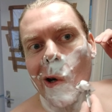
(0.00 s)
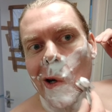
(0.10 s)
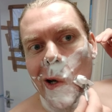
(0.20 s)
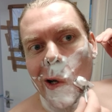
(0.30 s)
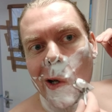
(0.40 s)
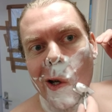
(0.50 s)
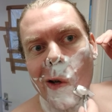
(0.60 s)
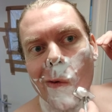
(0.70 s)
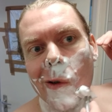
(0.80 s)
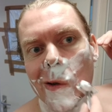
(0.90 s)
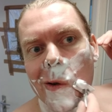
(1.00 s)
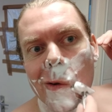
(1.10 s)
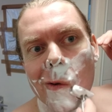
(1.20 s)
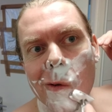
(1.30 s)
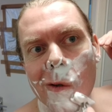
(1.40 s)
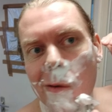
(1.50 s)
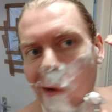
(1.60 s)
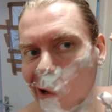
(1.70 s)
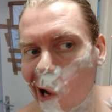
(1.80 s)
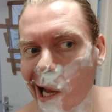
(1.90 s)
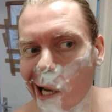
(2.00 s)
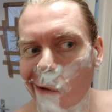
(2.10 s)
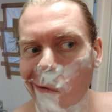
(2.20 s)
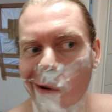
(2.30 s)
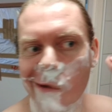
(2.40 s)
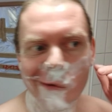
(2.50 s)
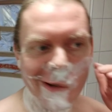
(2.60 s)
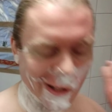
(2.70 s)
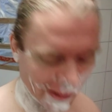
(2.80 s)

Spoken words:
someone from the 1950s,